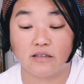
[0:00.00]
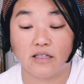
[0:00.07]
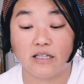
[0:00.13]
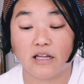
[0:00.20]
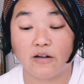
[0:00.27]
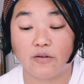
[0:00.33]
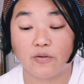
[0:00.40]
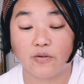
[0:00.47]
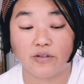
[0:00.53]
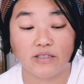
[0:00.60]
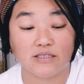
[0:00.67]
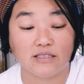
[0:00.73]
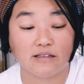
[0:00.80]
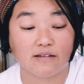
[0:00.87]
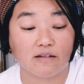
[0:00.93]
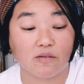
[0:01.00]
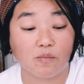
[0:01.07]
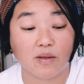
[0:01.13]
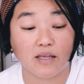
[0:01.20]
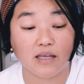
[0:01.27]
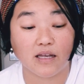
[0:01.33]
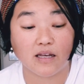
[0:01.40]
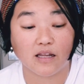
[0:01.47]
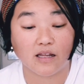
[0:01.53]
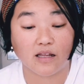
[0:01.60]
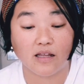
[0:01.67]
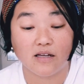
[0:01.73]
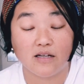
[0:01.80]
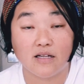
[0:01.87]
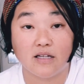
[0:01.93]
like I already said in the
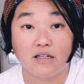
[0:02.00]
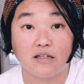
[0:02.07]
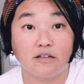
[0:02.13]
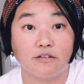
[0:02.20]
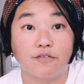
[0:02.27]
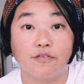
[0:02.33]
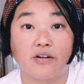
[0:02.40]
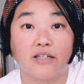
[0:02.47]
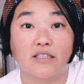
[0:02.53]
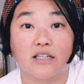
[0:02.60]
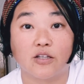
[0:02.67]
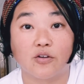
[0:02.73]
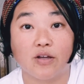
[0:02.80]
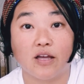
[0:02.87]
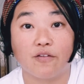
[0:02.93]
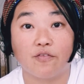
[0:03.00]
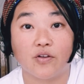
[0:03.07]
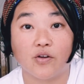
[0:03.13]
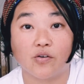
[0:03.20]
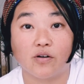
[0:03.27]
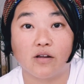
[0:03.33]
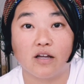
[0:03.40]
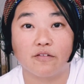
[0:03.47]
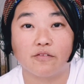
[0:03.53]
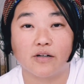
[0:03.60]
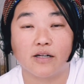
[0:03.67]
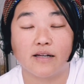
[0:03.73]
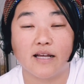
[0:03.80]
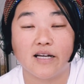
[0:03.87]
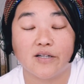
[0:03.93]
beginning, a friend that you have in your
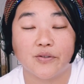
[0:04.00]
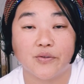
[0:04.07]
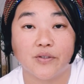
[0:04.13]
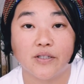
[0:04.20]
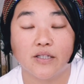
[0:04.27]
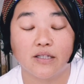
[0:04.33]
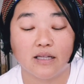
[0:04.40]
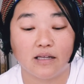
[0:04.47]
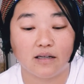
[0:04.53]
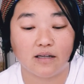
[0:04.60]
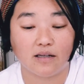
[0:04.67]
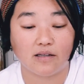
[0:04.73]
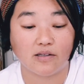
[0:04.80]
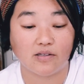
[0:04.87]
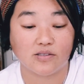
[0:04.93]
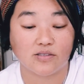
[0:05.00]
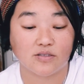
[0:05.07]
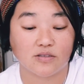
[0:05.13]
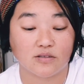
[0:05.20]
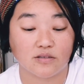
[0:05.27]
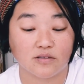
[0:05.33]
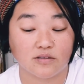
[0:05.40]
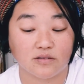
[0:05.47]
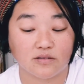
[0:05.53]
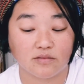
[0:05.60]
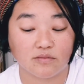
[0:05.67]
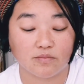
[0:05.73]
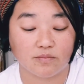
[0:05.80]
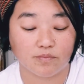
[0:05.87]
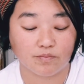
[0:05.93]
life right now that is
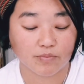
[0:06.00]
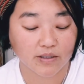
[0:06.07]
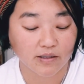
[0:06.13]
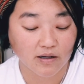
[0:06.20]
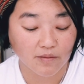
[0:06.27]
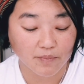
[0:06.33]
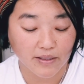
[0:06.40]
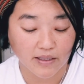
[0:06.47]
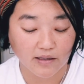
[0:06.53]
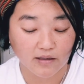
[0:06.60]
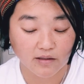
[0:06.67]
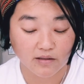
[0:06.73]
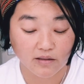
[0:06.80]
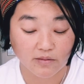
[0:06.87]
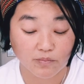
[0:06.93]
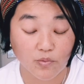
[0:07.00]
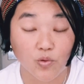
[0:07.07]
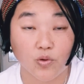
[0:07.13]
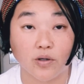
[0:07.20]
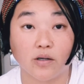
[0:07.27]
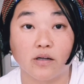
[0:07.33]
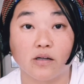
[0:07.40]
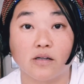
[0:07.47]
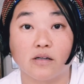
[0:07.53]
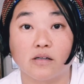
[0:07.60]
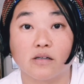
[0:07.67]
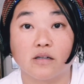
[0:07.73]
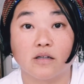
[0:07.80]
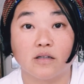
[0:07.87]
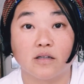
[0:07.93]
becoming a
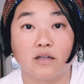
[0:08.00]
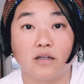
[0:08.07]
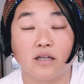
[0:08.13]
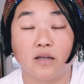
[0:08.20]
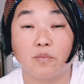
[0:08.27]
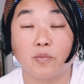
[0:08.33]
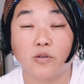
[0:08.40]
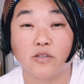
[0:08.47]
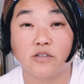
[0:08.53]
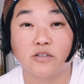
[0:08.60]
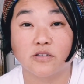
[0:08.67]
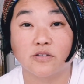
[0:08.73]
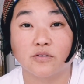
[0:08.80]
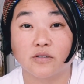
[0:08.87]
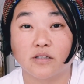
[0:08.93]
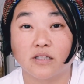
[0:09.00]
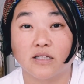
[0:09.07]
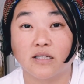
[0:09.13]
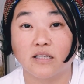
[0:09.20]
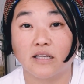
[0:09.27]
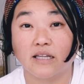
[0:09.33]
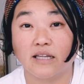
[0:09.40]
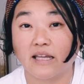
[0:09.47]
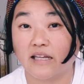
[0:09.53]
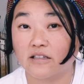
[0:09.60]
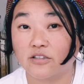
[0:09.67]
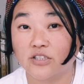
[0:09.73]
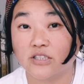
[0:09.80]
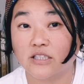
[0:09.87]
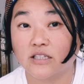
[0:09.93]
more important or healing
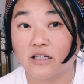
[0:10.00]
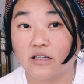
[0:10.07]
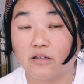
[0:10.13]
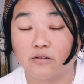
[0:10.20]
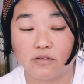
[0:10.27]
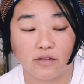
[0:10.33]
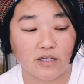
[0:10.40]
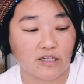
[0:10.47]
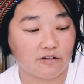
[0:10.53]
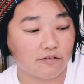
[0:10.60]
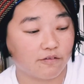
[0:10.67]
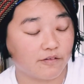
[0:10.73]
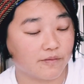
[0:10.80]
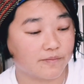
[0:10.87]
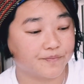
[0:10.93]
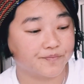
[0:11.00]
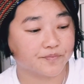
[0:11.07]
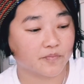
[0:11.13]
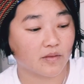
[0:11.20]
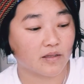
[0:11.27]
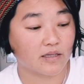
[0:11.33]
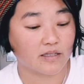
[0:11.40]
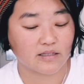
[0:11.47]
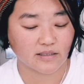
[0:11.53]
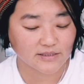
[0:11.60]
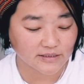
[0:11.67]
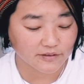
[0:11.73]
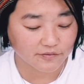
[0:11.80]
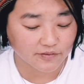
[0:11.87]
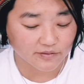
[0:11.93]
energy in your life. It
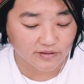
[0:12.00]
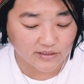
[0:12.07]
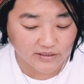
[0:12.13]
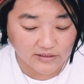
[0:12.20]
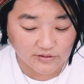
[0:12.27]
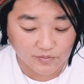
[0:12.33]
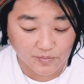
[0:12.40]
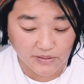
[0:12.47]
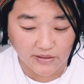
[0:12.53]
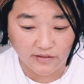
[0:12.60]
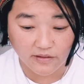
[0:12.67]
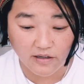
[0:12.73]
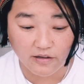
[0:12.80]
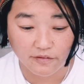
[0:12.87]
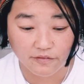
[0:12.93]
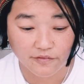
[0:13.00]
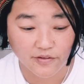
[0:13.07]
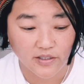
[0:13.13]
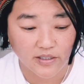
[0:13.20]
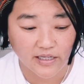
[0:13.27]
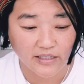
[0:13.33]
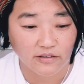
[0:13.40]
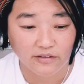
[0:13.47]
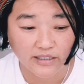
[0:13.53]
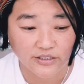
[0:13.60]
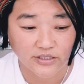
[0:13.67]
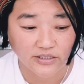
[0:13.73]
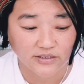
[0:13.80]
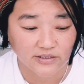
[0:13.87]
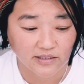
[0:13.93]
doesn't even need to be love. I don't
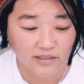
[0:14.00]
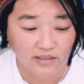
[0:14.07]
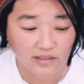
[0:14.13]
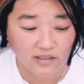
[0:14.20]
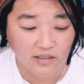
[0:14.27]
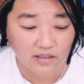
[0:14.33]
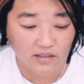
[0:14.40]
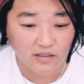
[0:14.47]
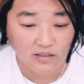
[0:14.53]
actually see